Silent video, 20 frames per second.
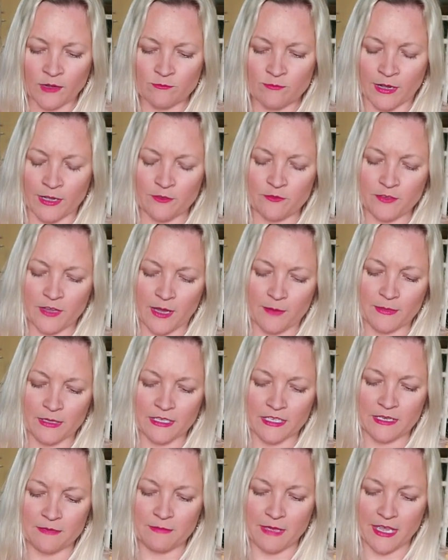my
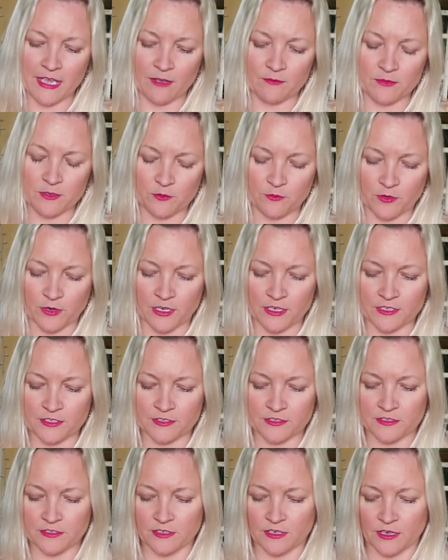family may have different
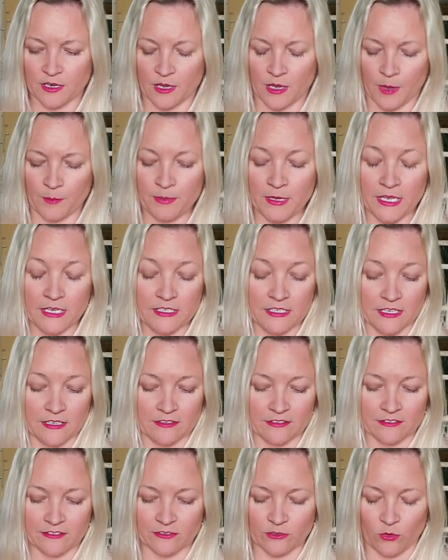
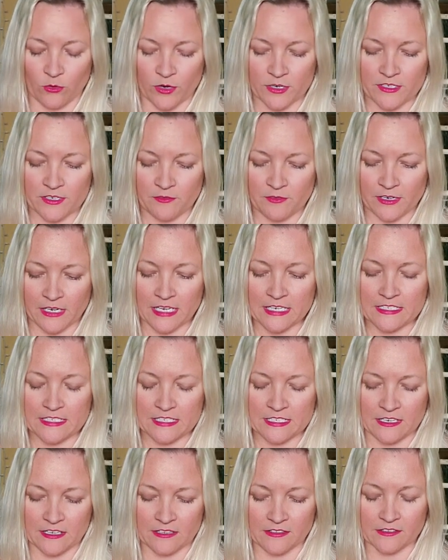opinions or different
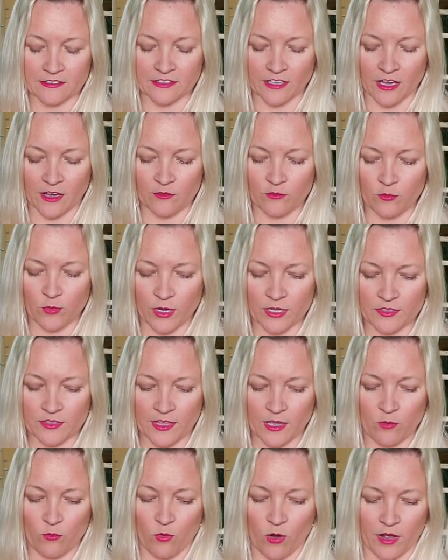ideas of what
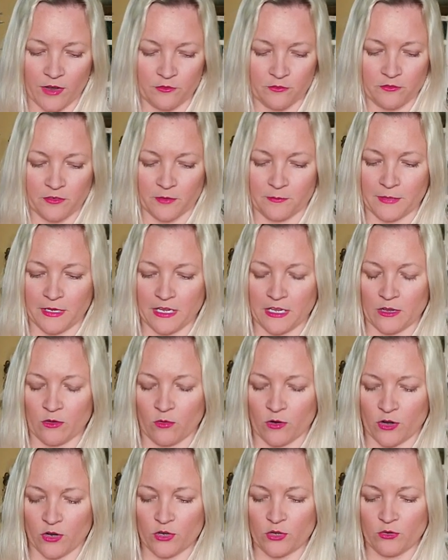they want for me
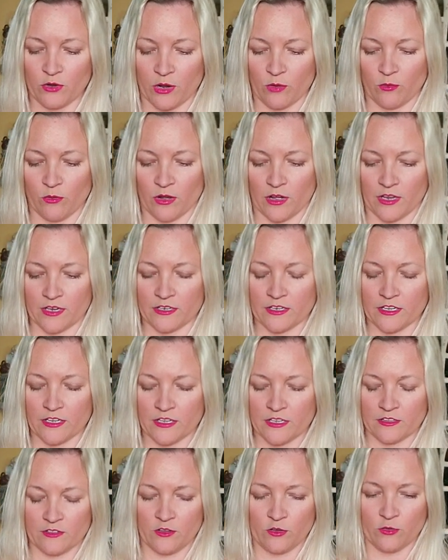or who I want
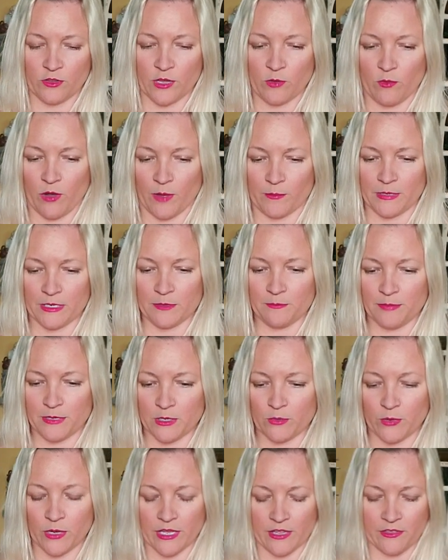who they want me to
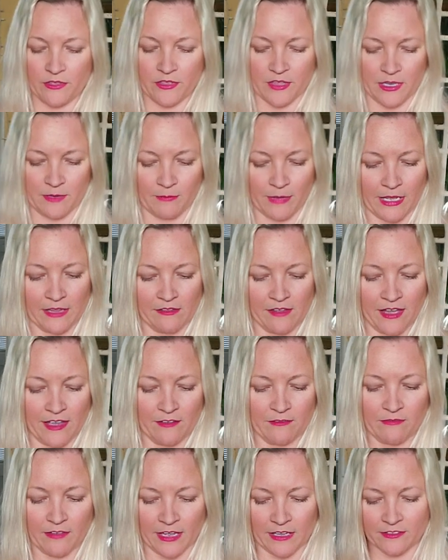be with in my
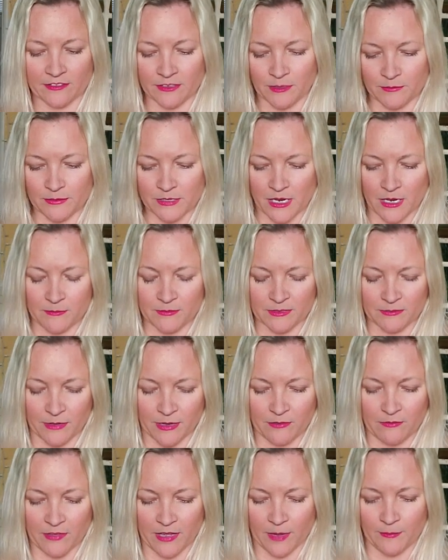life. And sometimes
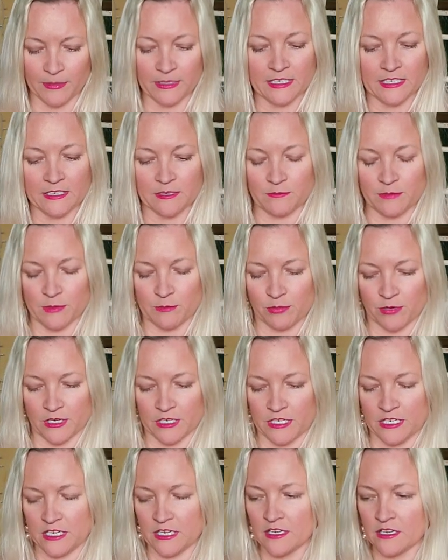my family can be
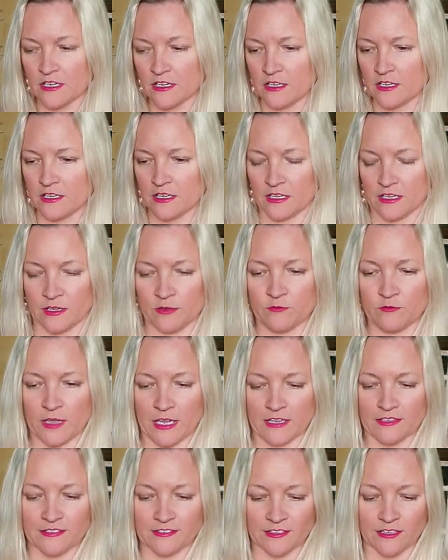pretty
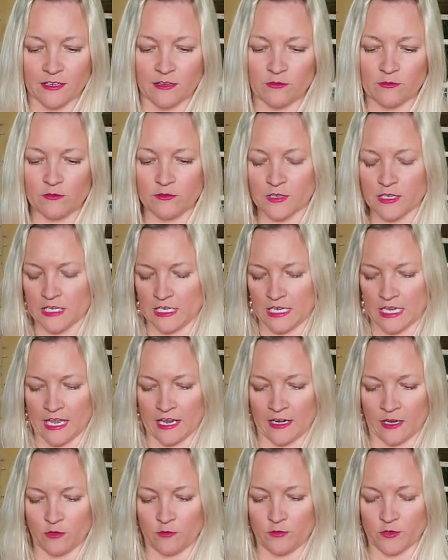invasive
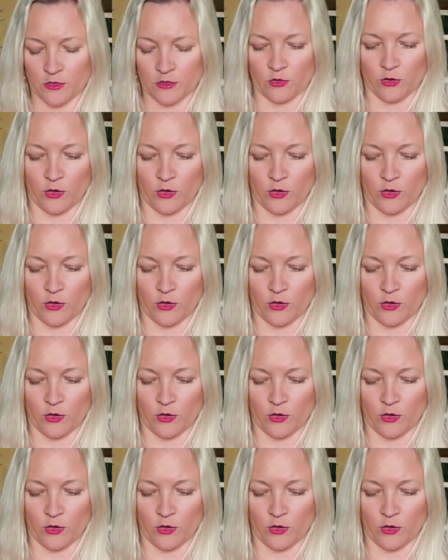and I feel